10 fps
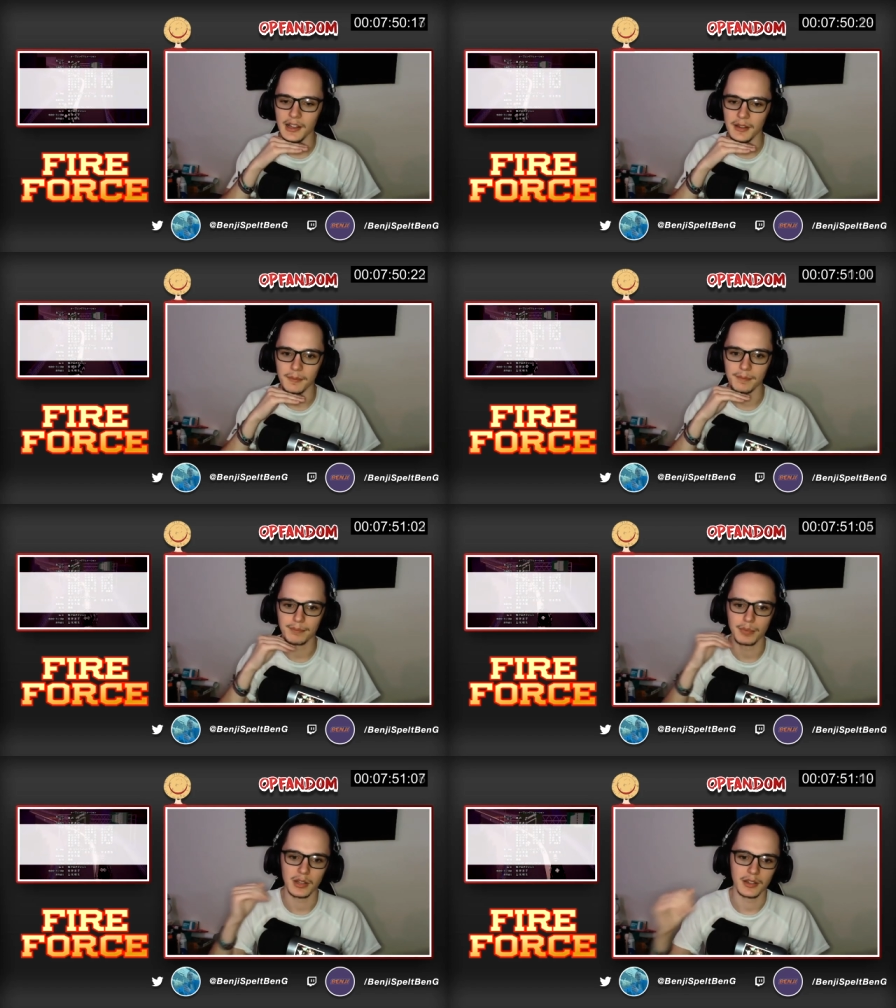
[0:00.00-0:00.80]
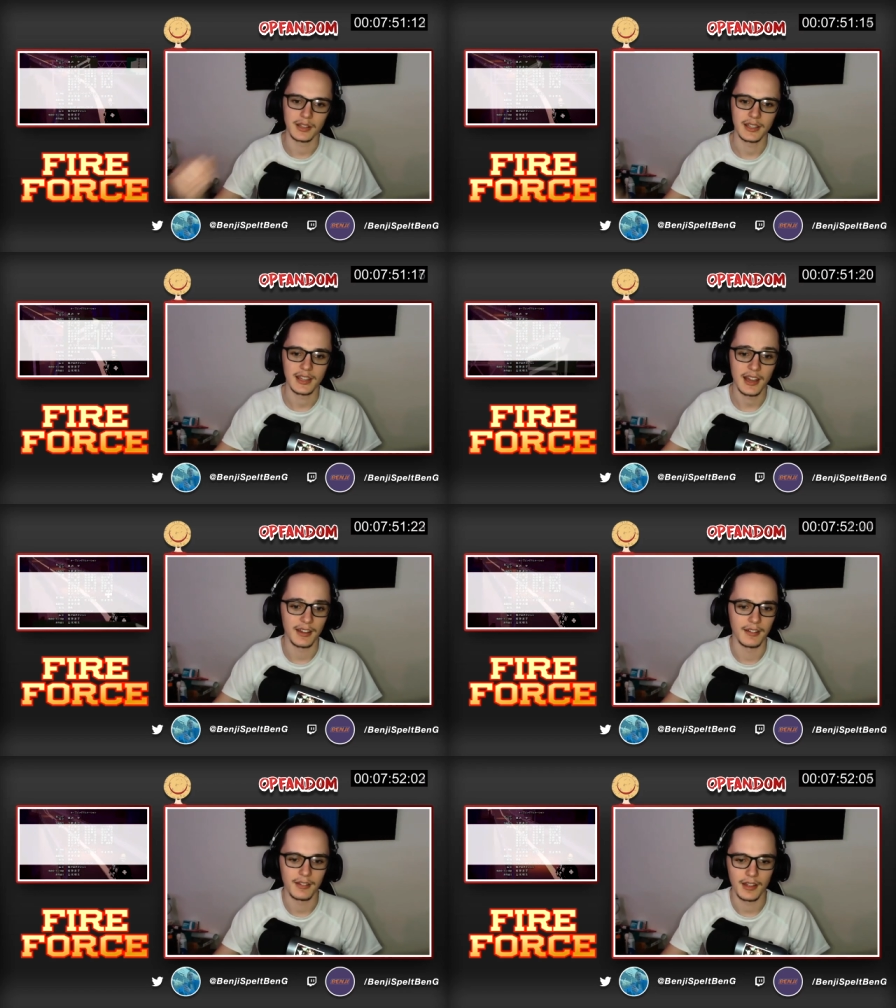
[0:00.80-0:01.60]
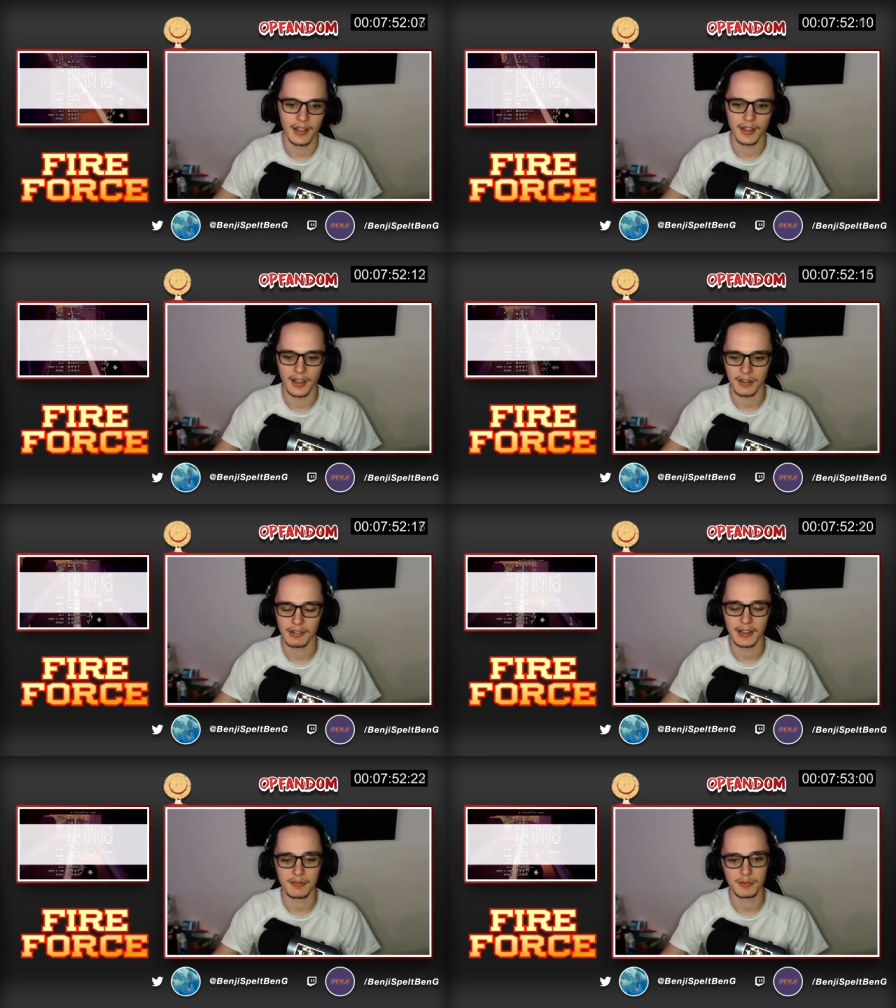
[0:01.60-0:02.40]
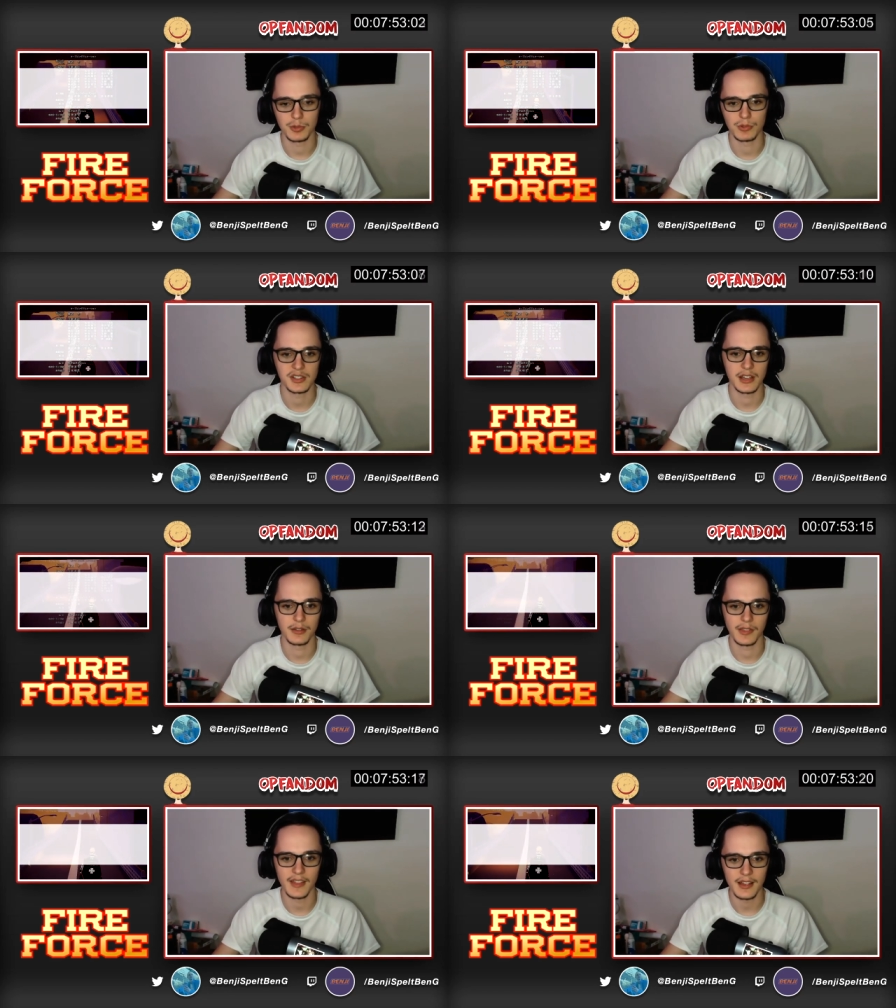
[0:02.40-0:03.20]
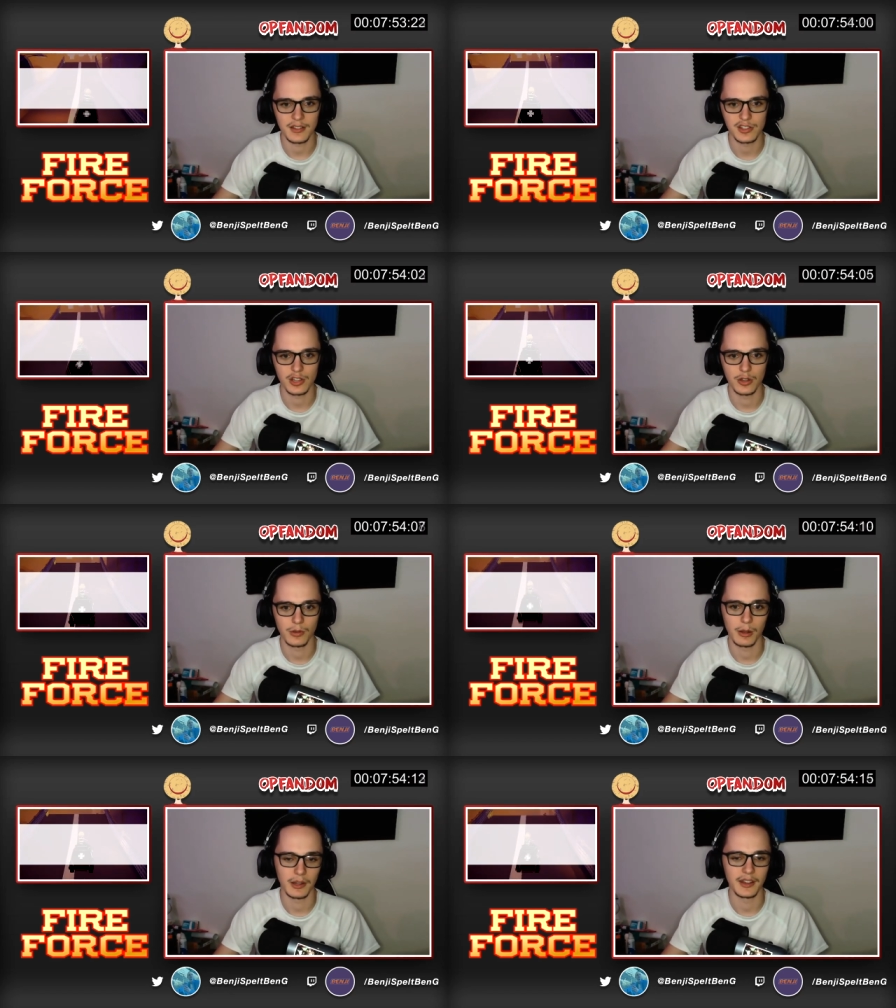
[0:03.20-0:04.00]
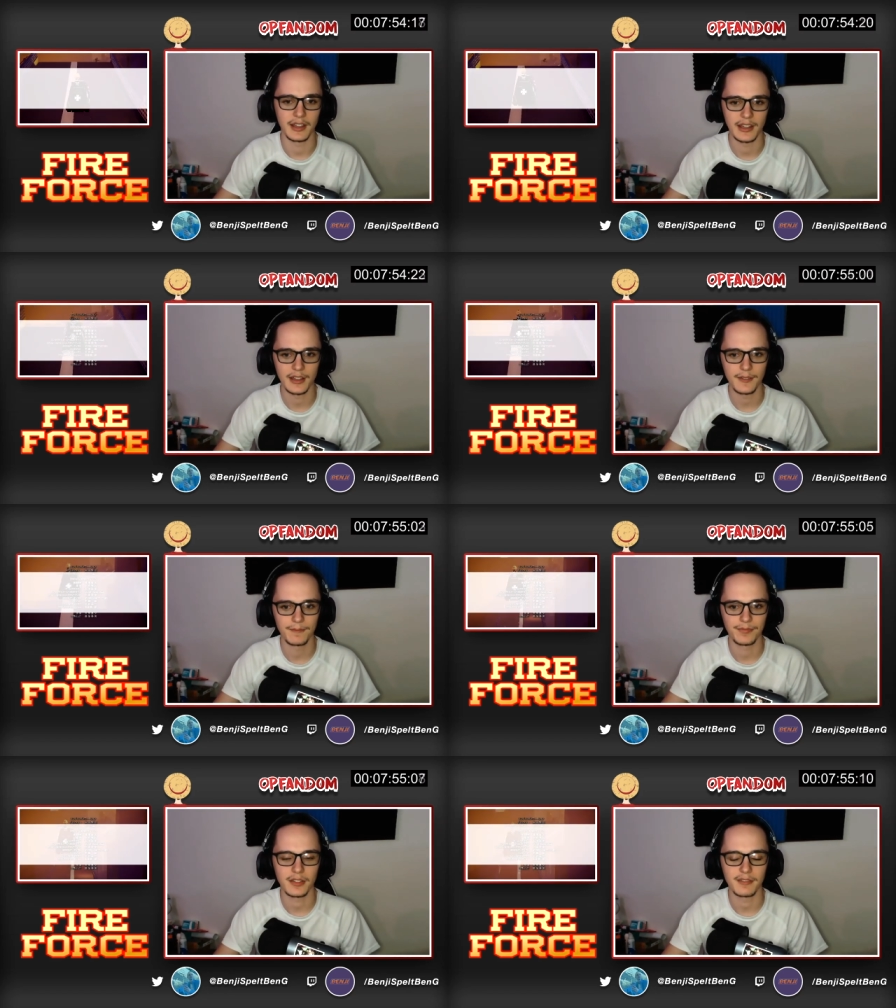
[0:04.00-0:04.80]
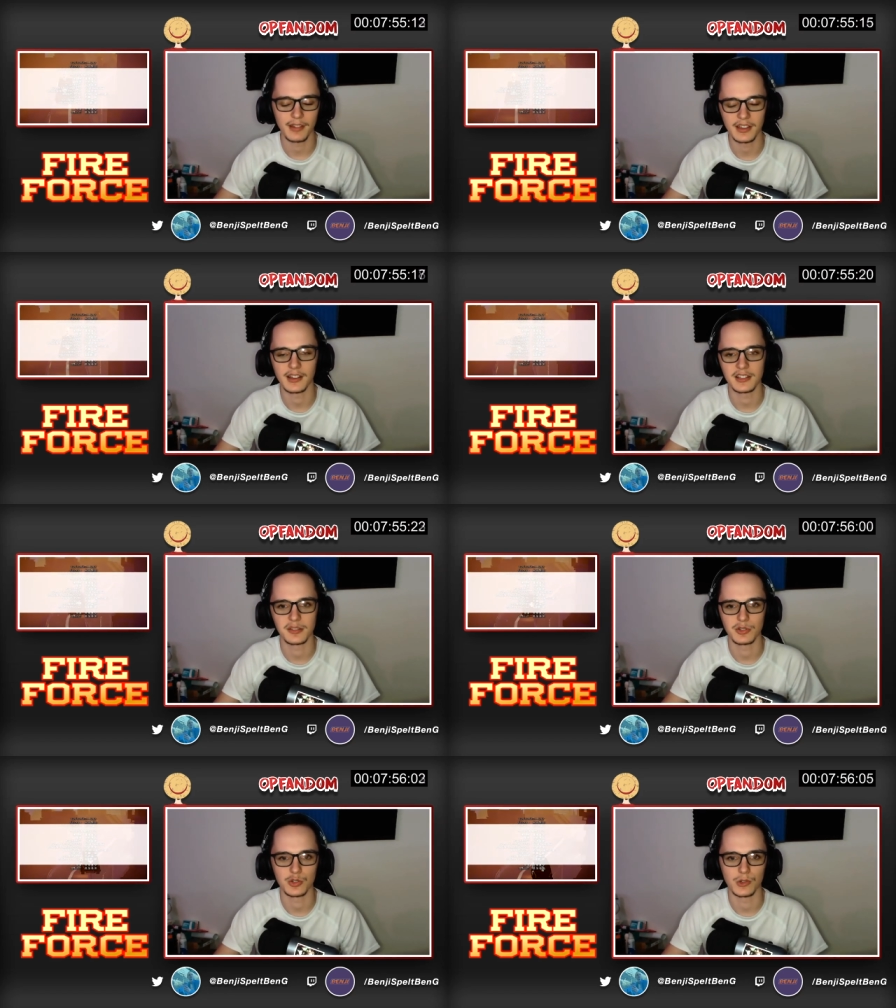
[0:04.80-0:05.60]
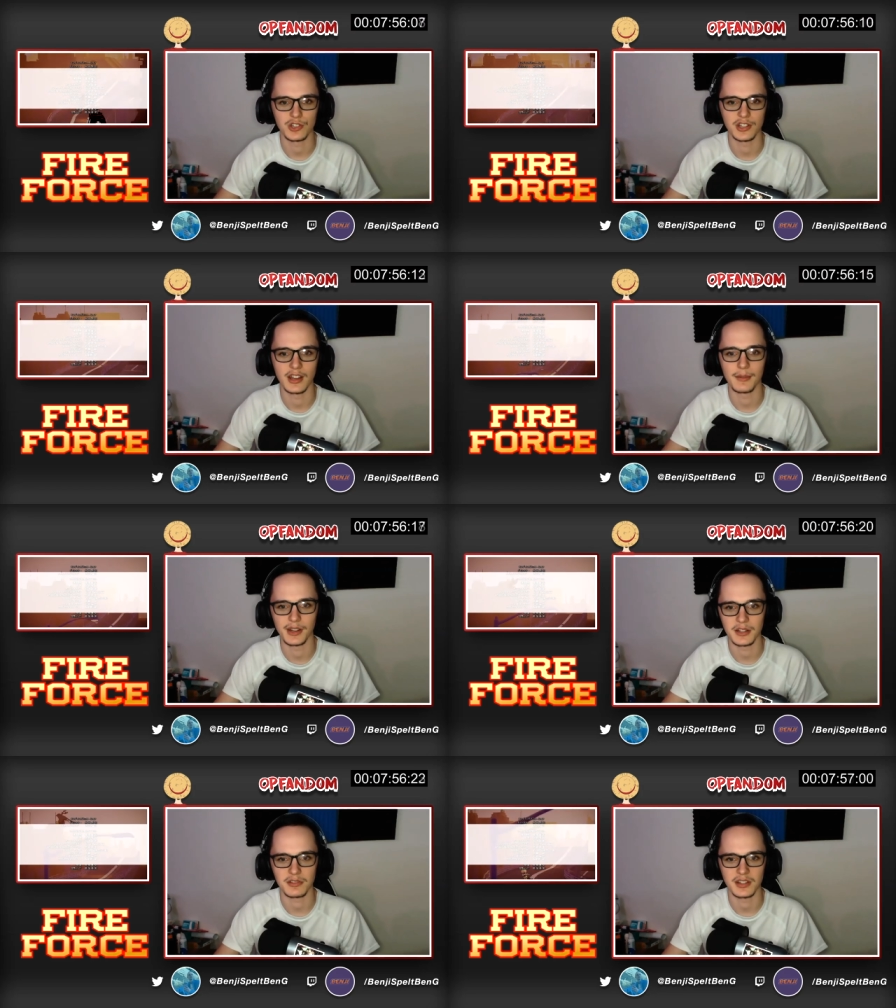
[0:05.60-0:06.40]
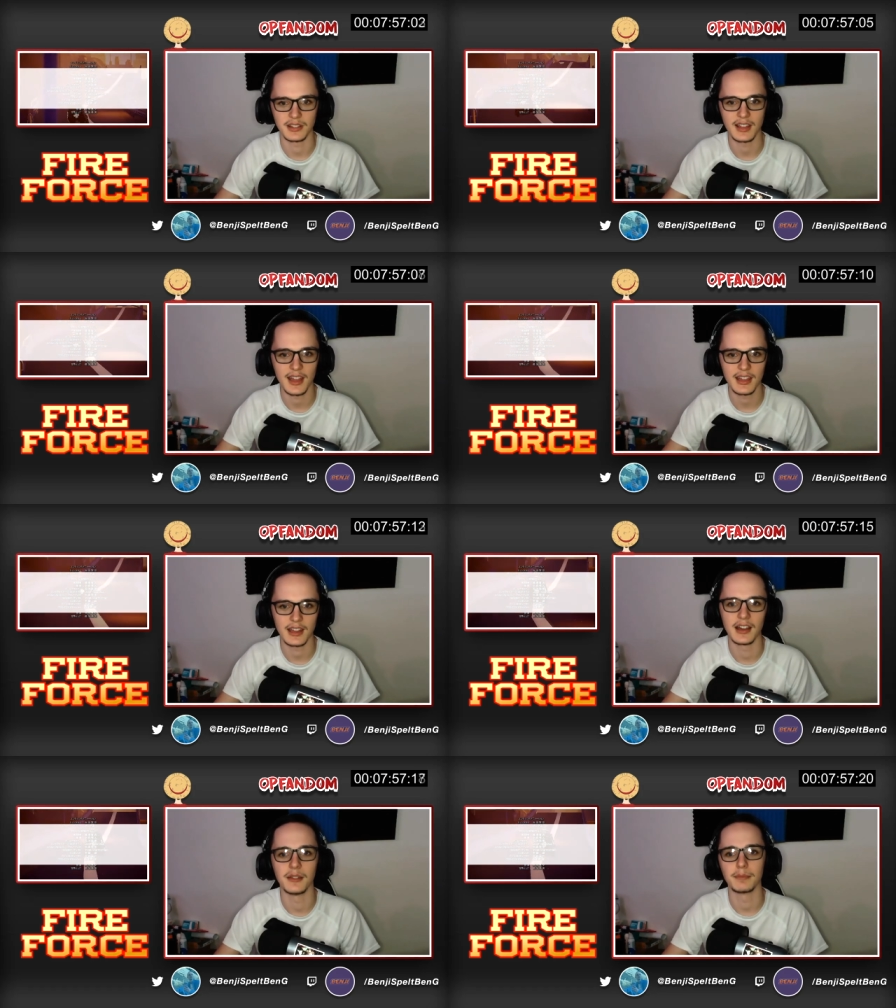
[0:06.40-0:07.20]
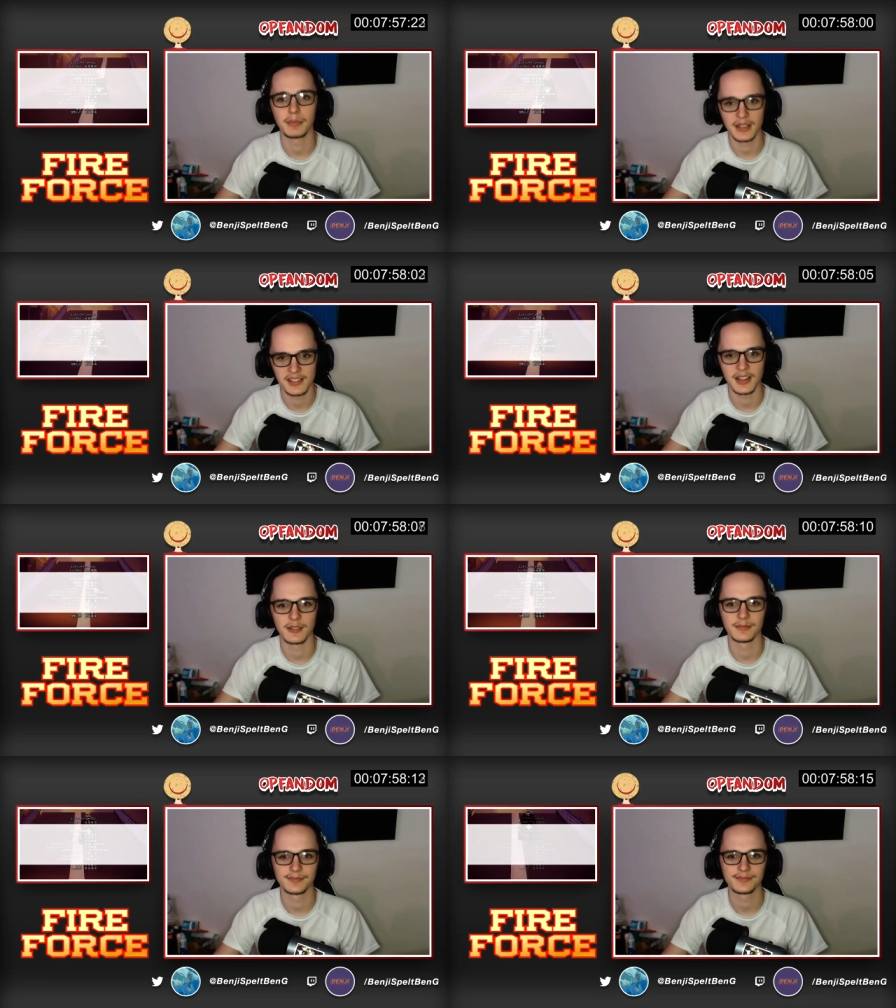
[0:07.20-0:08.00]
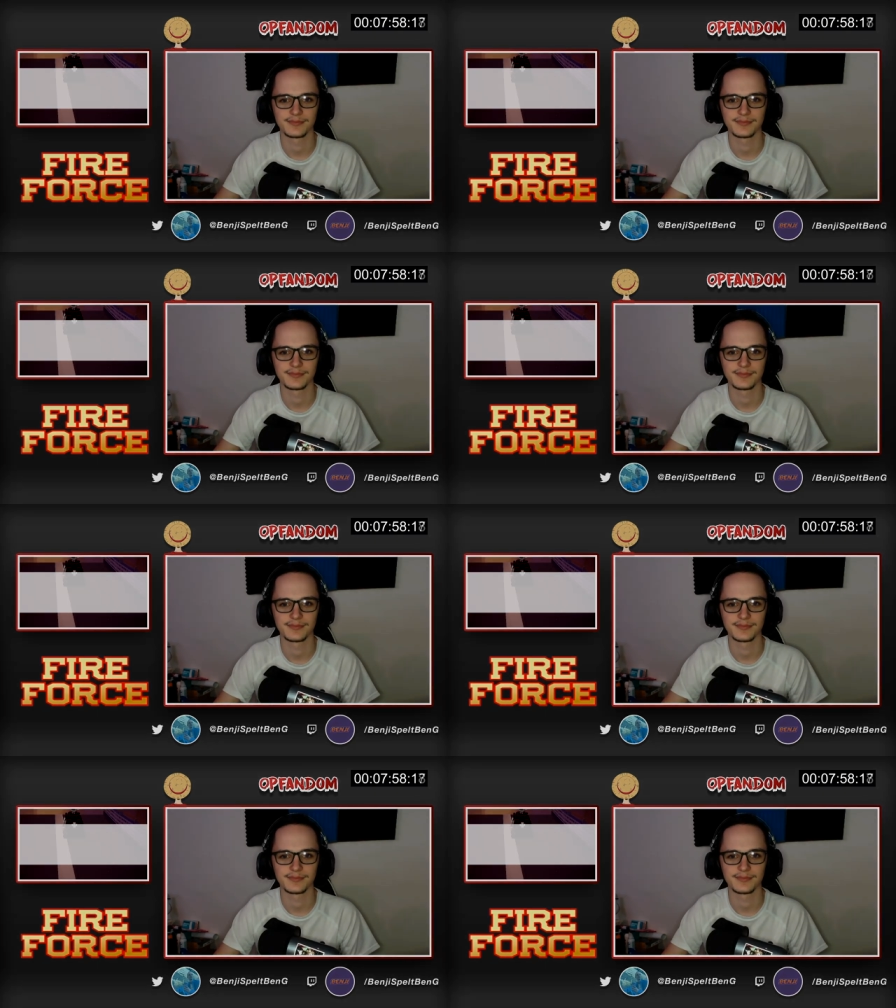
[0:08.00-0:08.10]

Um, but yeah, uh, I don't really have much more to say other than that, so I will end it here. Thank you guys so much for watching. Have a nice rest of your day, and peace out.